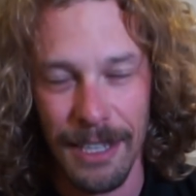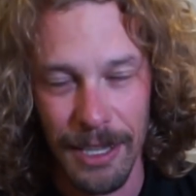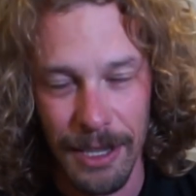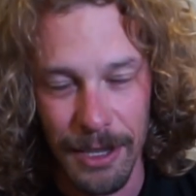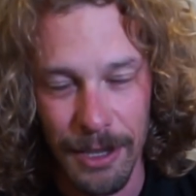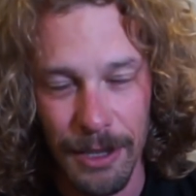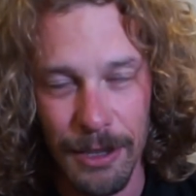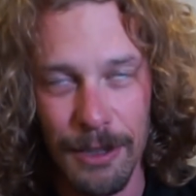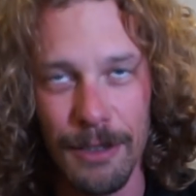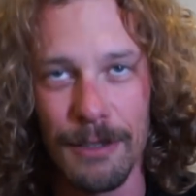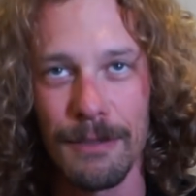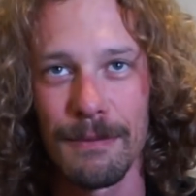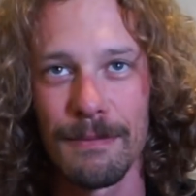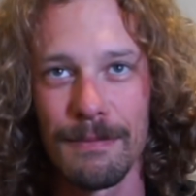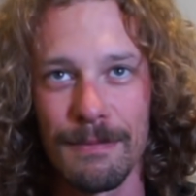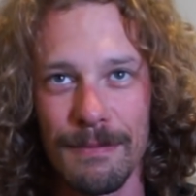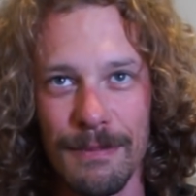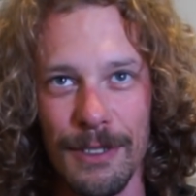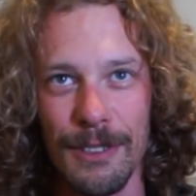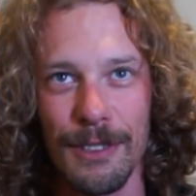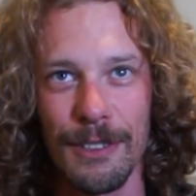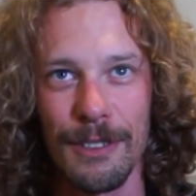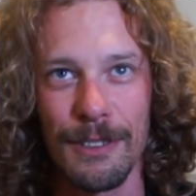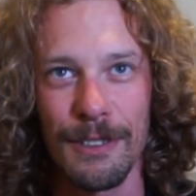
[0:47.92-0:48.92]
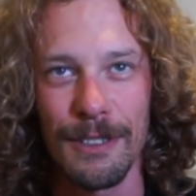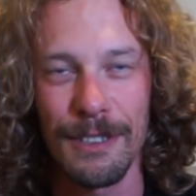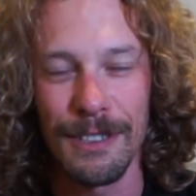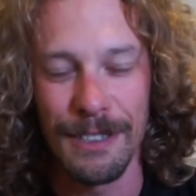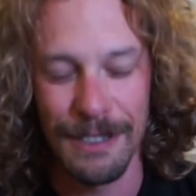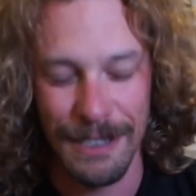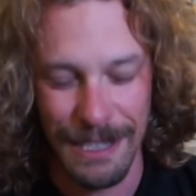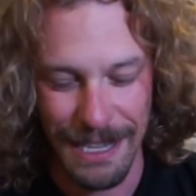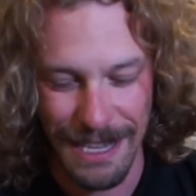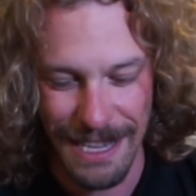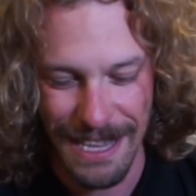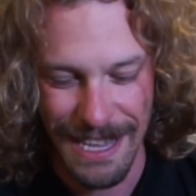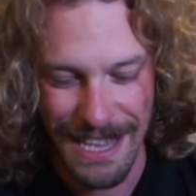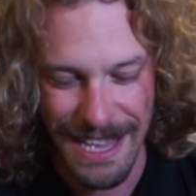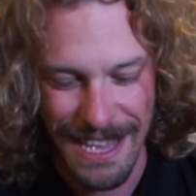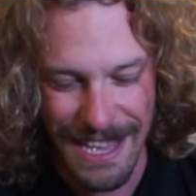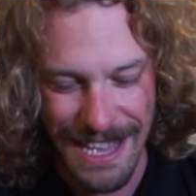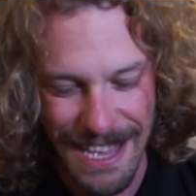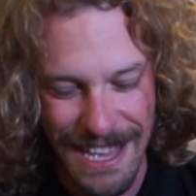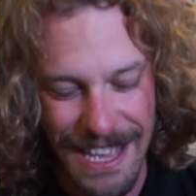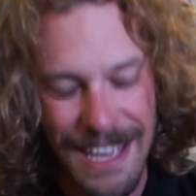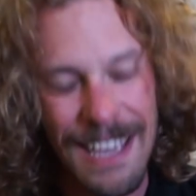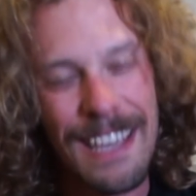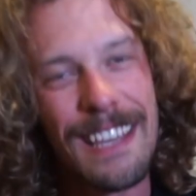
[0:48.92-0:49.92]
Thank you for
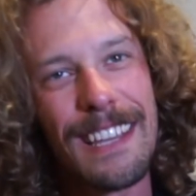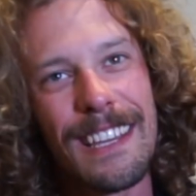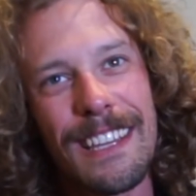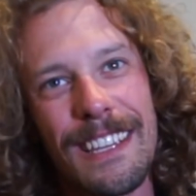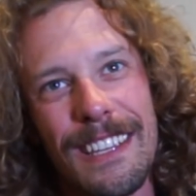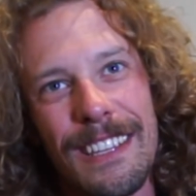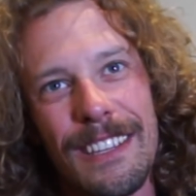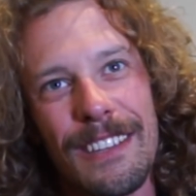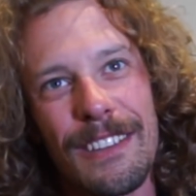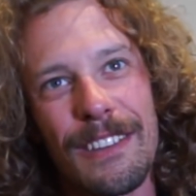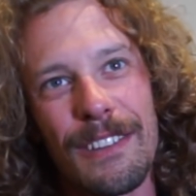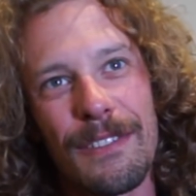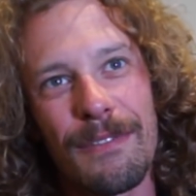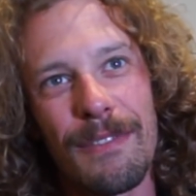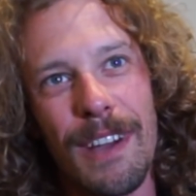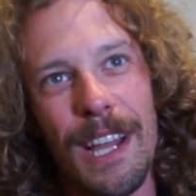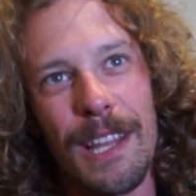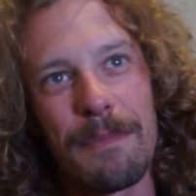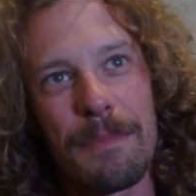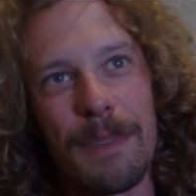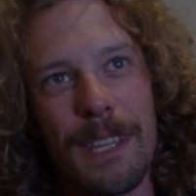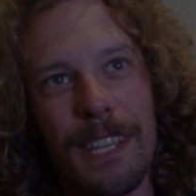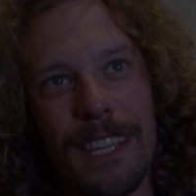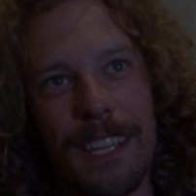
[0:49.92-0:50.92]
inviting